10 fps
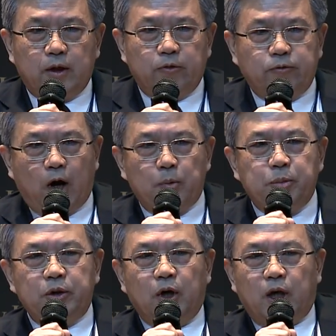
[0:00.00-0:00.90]
far
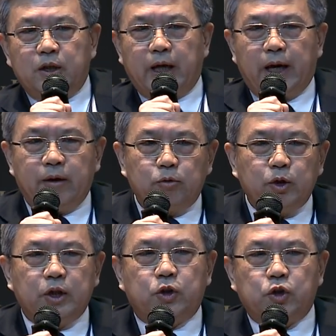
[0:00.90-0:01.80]
beyond the
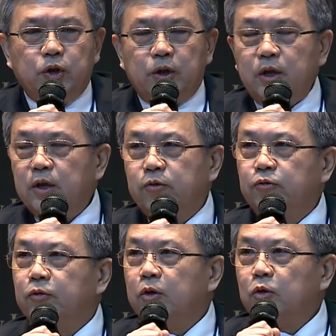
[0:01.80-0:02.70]
average
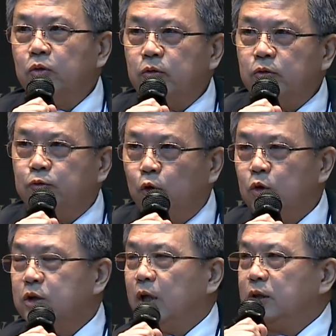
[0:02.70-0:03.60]
of
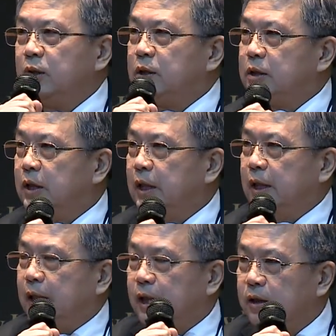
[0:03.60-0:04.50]

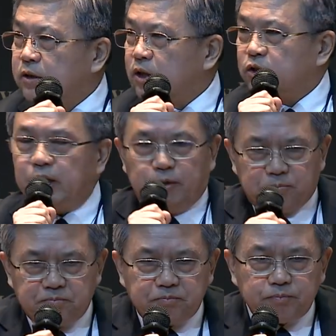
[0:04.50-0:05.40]
4,016.
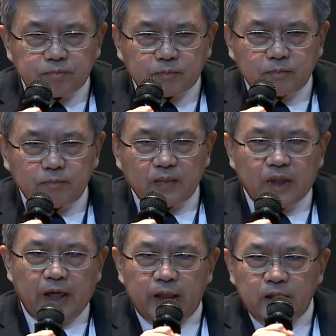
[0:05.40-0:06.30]

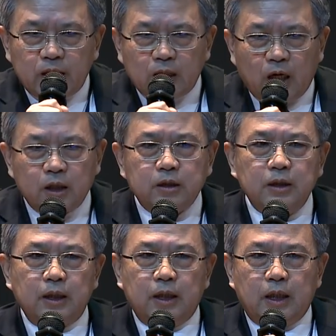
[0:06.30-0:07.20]
And he got
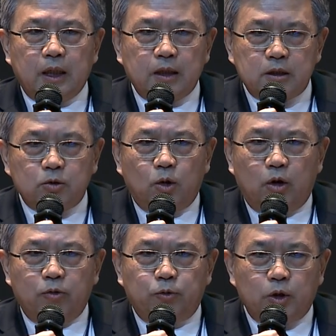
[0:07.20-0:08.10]
the
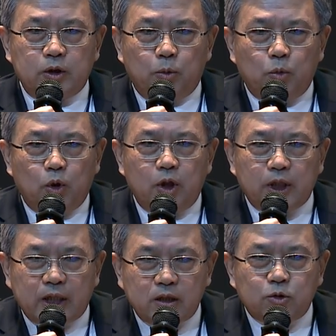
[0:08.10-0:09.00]
score for the world
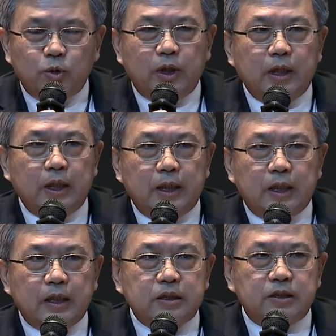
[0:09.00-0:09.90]
history
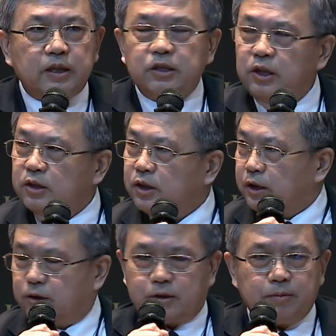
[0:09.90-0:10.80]
is
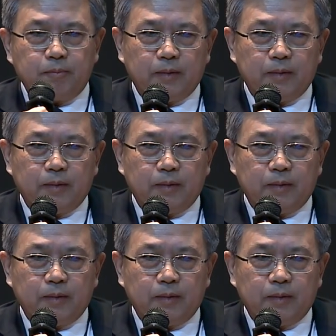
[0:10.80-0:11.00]
66.